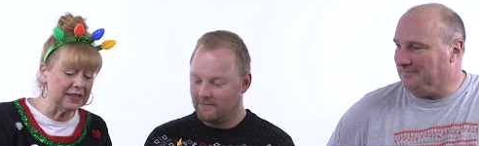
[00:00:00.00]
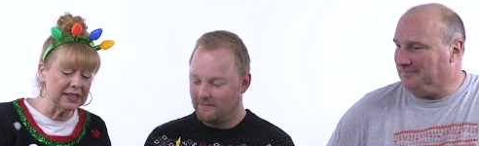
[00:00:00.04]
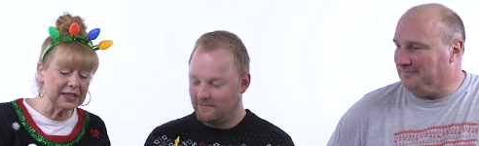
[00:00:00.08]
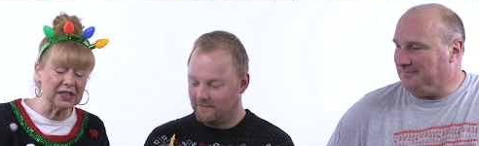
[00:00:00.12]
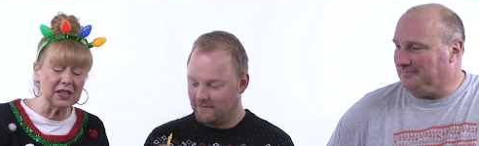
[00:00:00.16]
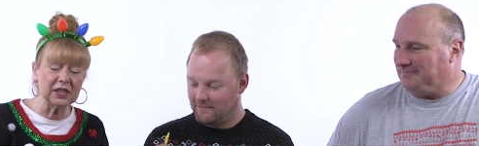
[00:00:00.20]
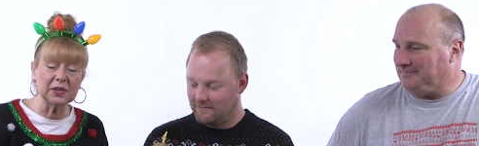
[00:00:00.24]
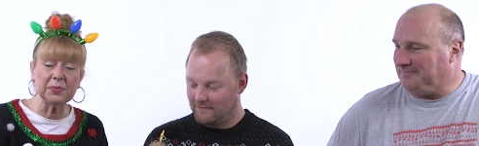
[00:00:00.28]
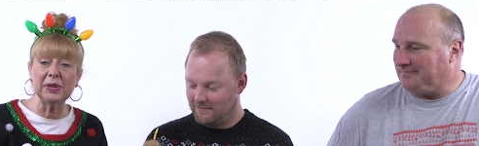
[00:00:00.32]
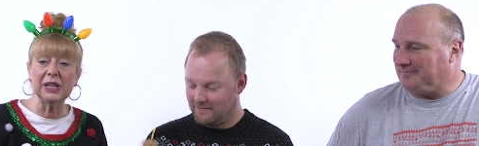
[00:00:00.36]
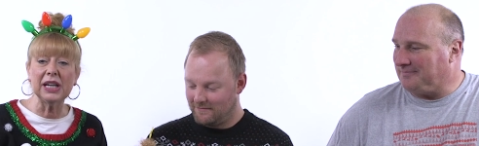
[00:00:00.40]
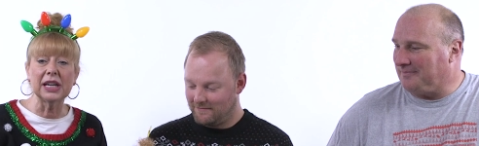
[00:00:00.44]

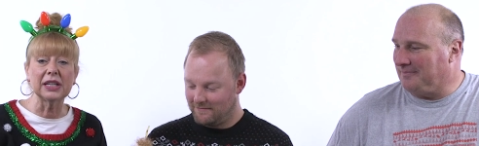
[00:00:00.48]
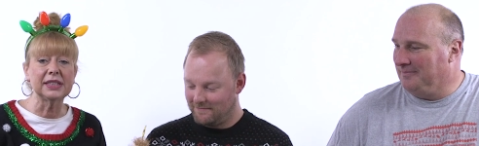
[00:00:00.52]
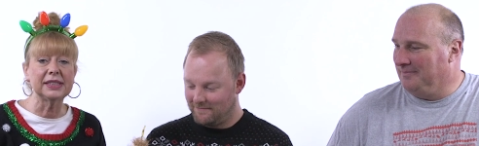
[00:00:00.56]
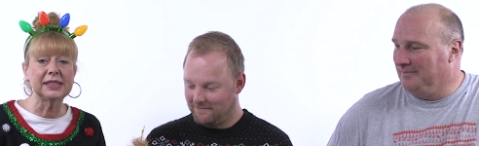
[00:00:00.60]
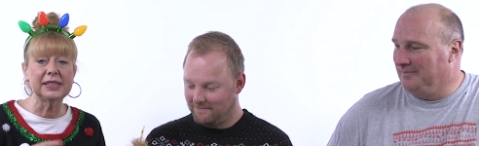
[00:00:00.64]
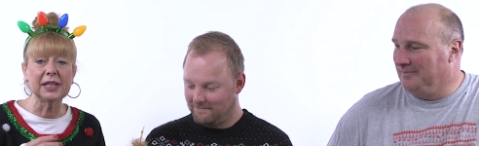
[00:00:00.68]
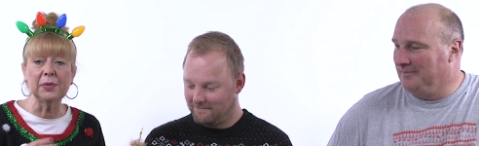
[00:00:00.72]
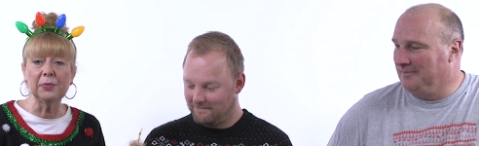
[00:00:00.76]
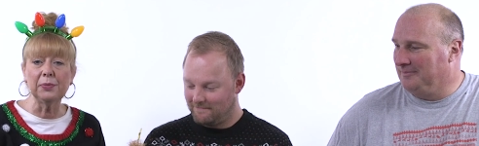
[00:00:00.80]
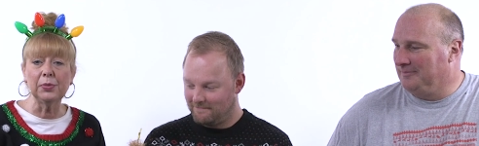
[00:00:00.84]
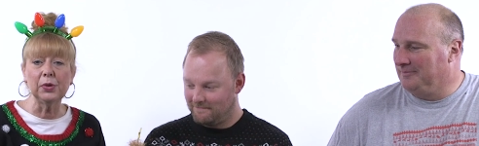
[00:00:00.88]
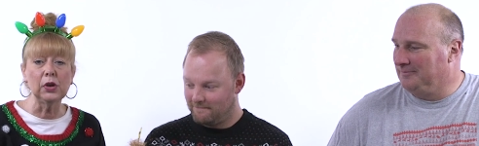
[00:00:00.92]
Speaker 1: This is be a
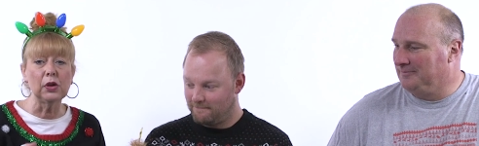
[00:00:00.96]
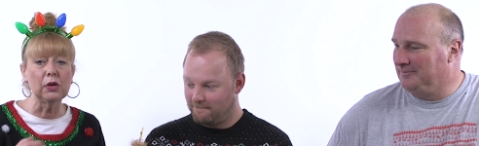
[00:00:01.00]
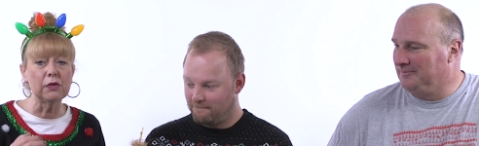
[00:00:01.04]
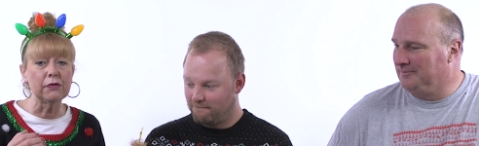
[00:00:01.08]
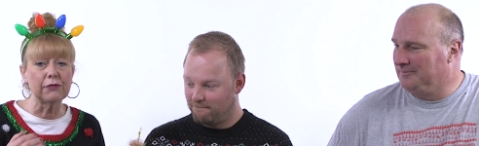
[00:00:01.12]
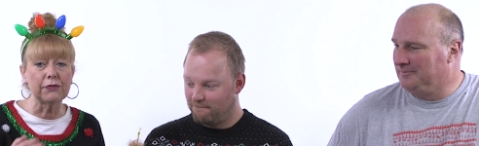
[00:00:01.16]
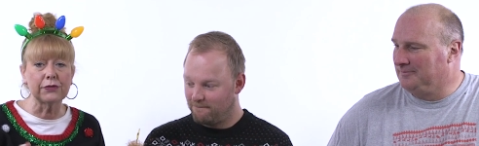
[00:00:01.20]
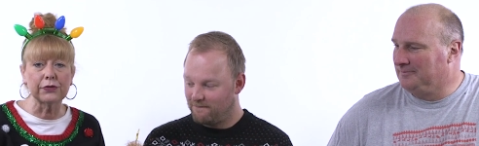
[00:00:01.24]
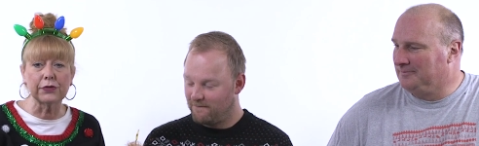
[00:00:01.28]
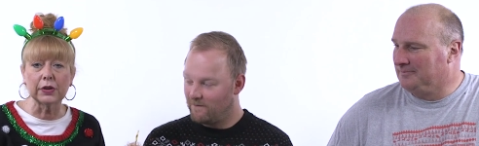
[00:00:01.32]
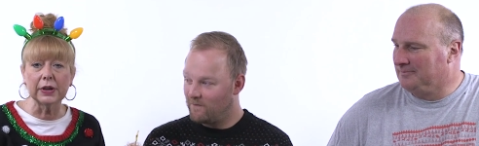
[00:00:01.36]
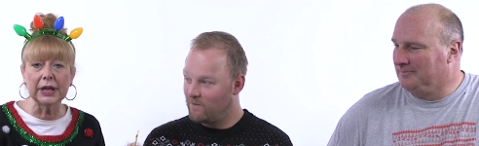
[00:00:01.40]
simple,
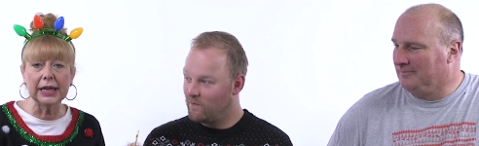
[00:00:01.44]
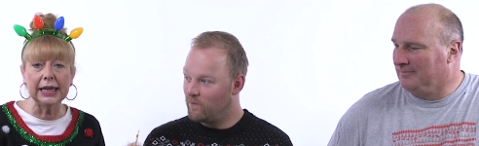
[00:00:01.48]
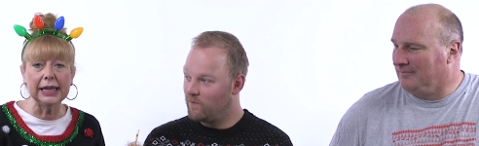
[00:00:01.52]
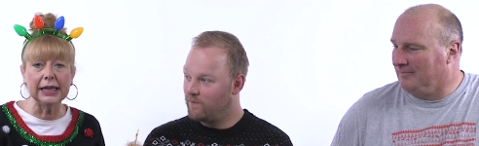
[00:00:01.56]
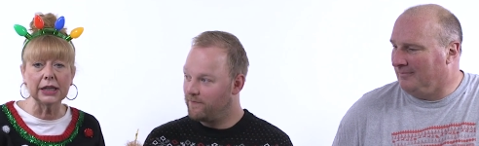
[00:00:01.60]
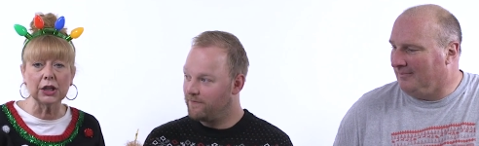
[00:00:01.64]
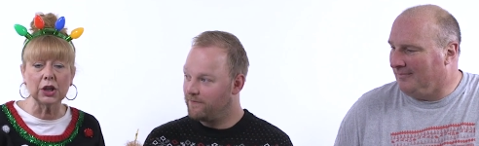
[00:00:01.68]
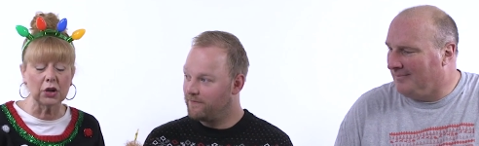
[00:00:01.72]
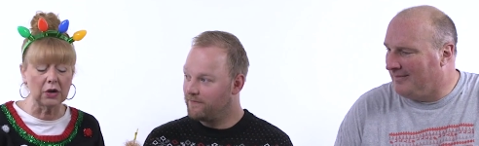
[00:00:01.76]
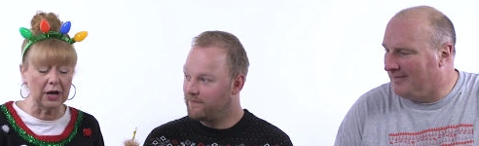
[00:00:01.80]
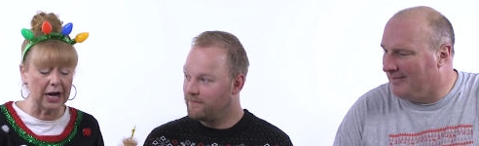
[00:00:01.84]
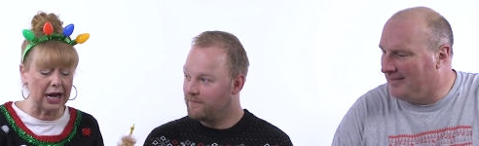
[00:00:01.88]

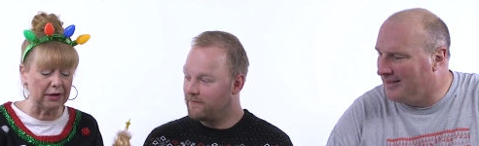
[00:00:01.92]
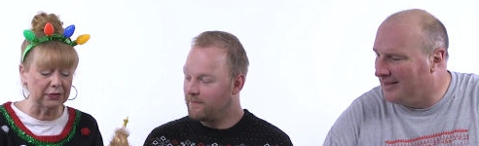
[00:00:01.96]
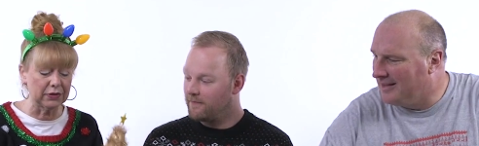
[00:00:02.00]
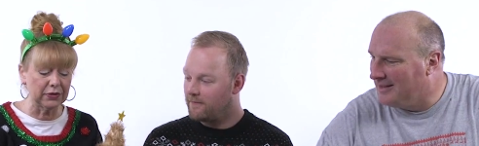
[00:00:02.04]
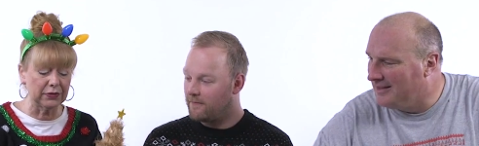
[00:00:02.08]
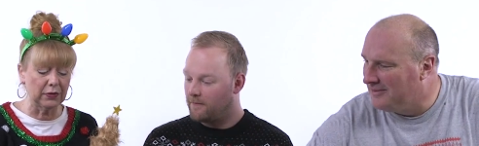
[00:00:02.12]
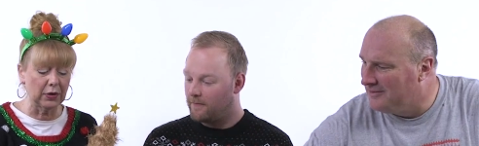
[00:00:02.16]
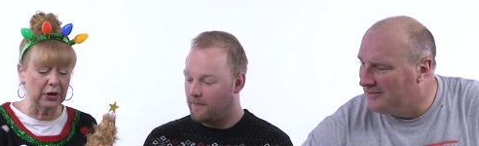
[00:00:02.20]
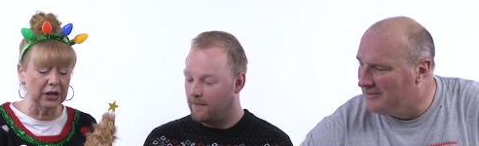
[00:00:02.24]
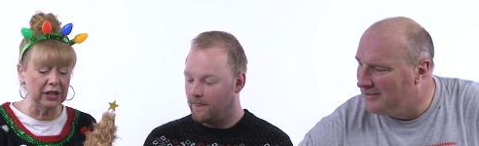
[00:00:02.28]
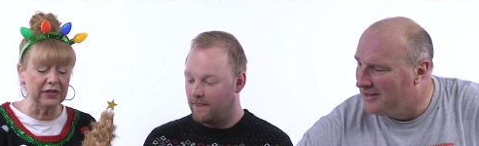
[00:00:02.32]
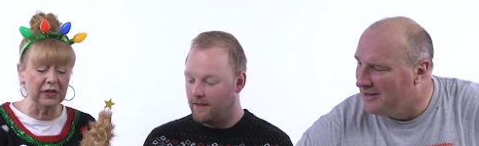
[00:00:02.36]
free craft
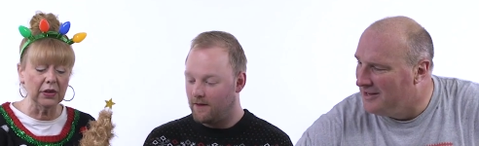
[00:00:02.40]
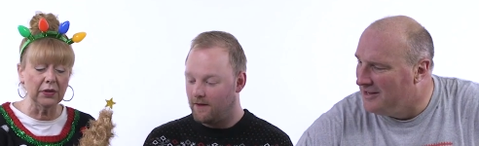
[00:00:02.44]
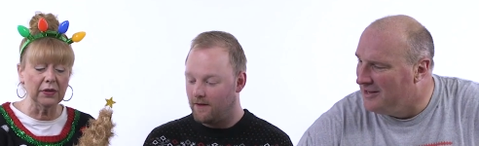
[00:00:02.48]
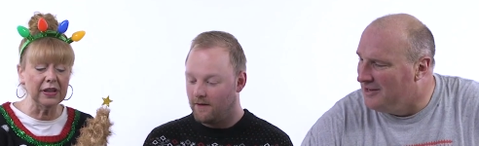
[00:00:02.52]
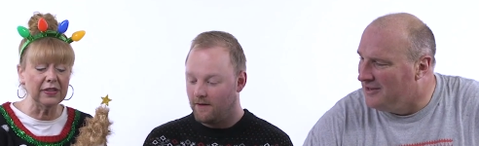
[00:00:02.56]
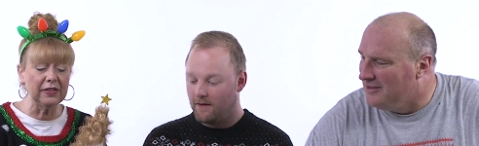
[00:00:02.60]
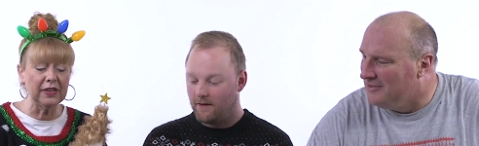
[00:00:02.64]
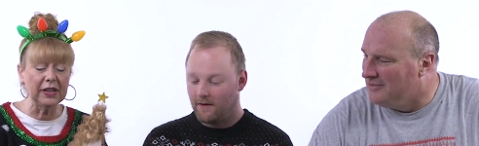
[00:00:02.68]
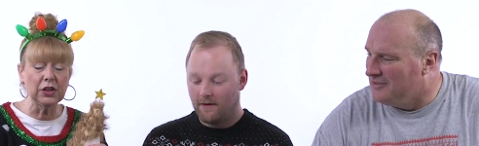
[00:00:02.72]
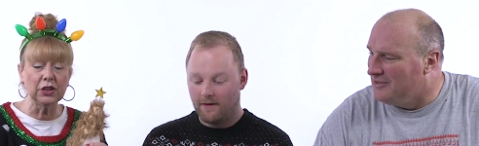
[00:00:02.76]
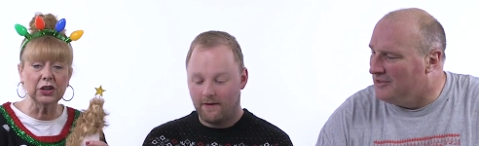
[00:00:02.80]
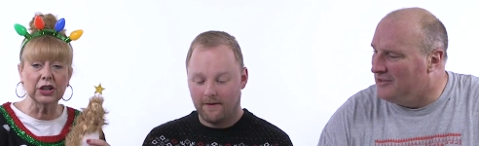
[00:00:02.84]
for you. The only
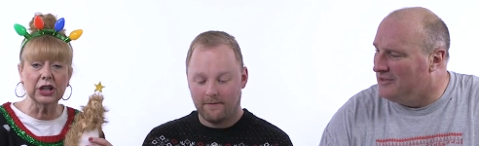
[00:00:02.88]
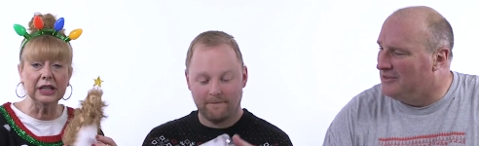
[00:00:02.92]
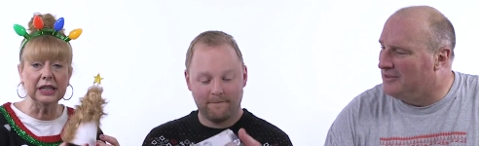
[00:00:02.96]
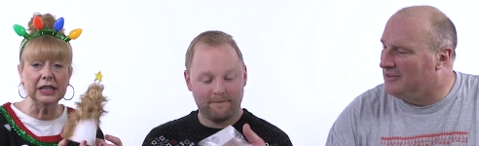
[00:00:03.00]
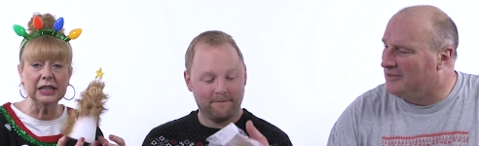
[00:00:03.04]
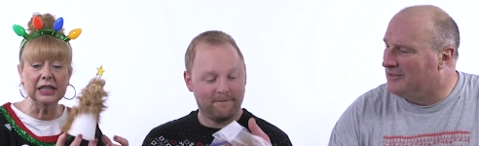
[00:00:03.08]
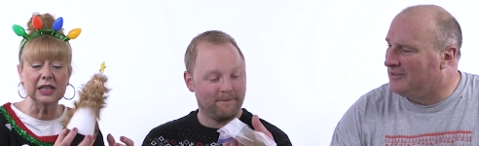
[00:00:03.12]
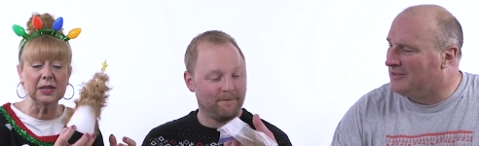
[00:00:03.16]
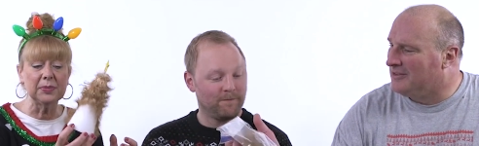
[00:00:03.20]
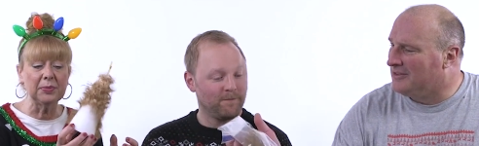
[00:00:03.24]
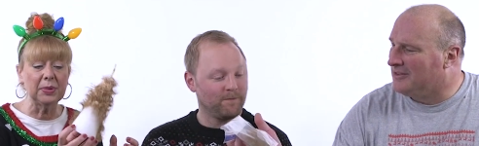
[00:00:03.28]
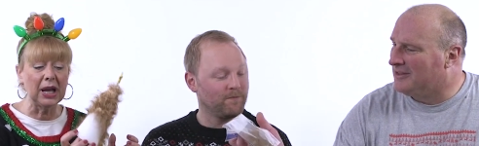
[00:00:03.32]
thing you're going to
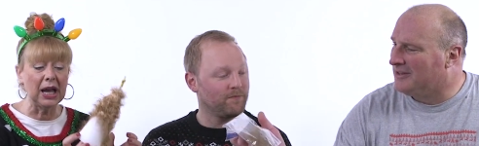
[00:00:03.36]
need to